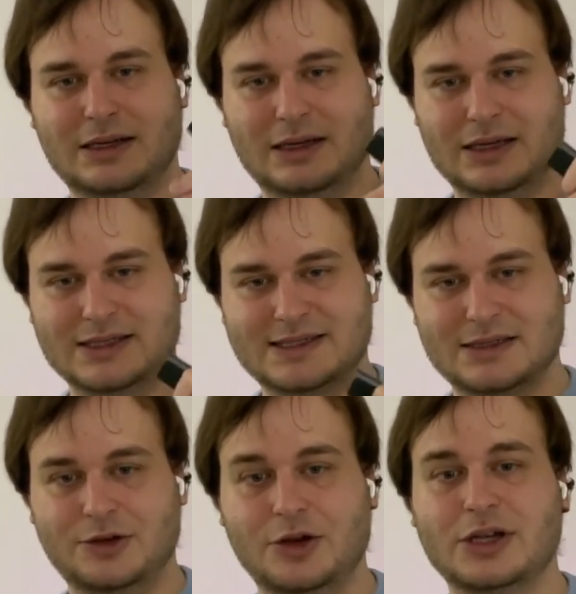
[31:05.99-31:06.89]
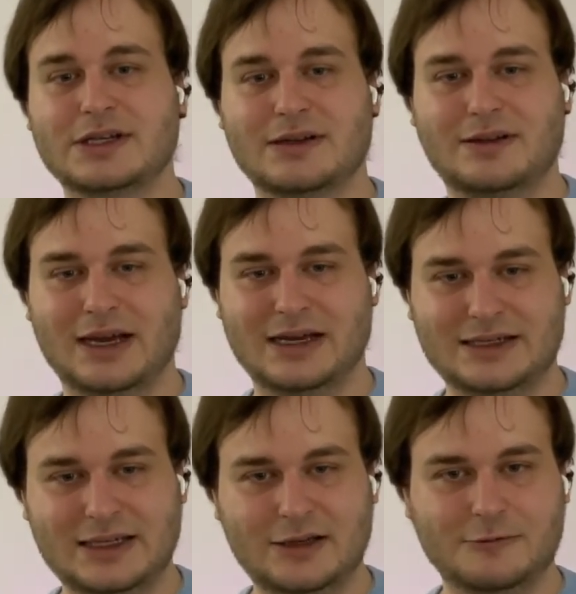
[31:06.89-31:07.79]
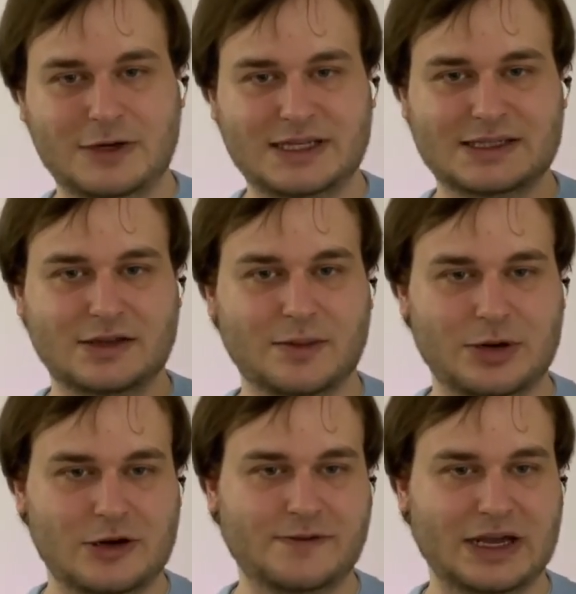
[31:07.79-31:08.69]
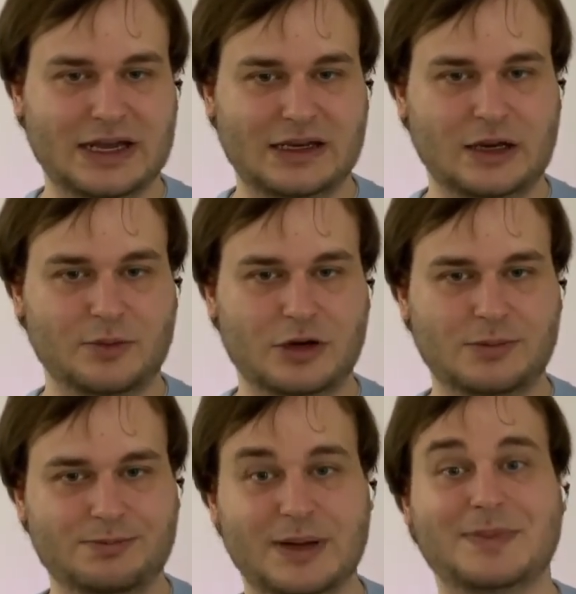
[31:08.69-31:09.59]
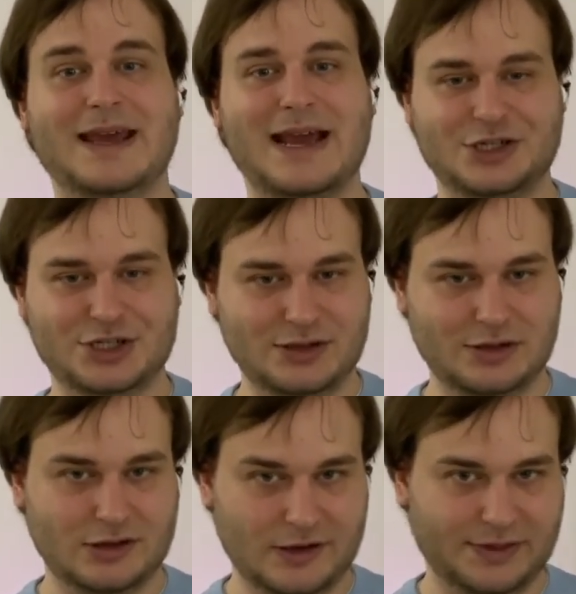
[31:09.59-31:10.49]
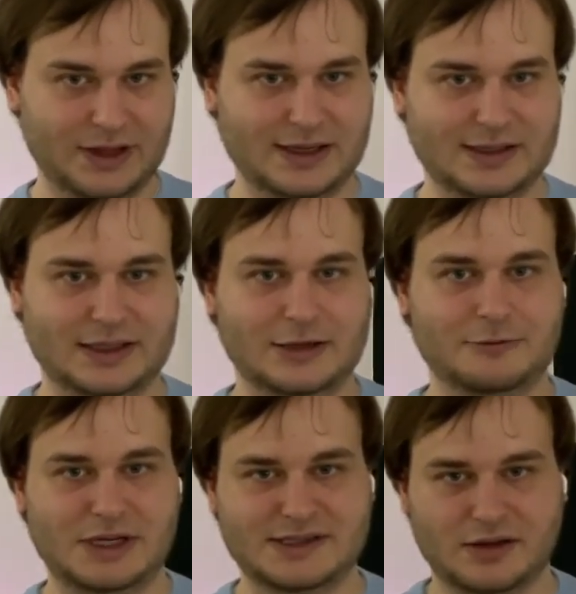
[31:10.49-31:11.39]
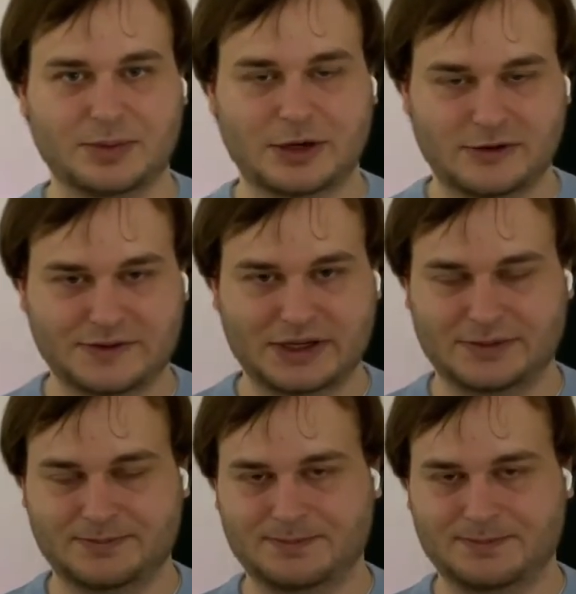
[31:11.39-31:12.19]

is not the ID raised to the power of k anymore, but the hash of the ID raised to the power of k.